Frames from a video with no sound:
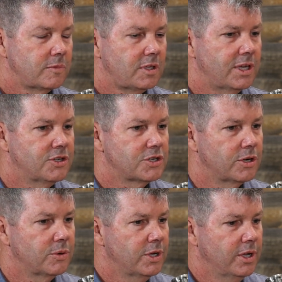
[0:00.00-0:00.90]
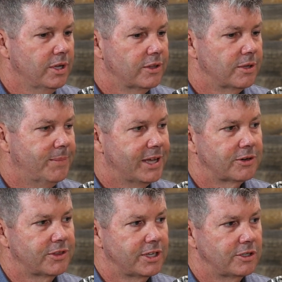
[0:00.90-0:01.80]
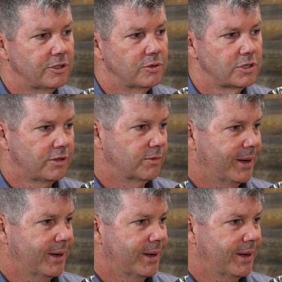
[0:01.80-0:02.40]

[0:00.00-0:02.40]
And so the better thing to do is leave the